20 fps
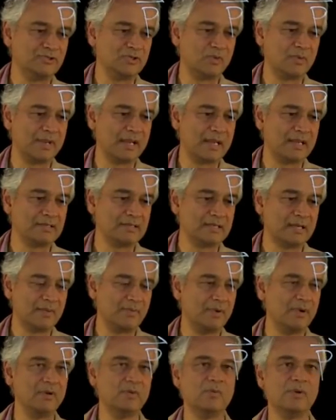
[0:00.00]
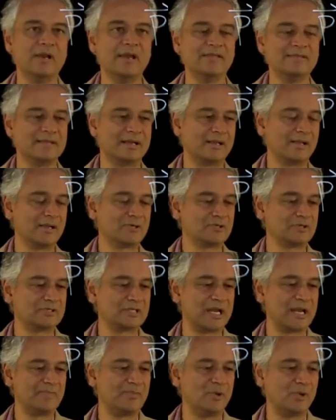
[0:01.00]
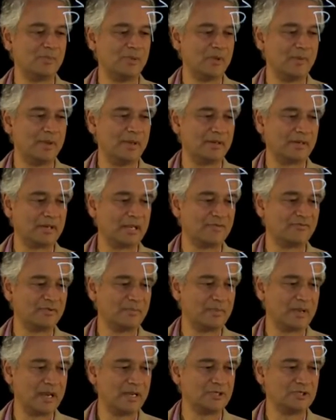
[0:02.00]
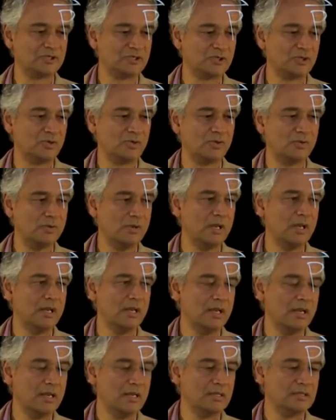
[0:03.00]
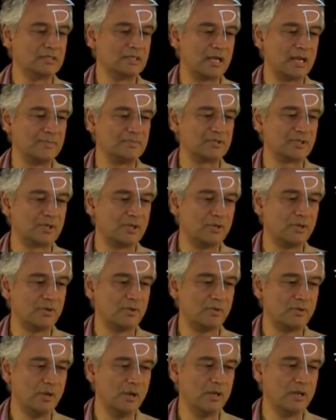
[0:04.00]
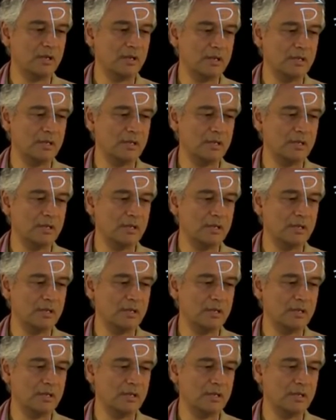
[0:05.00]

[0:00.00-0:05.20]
And so we end up with an electric dipole moment given by 2 times Q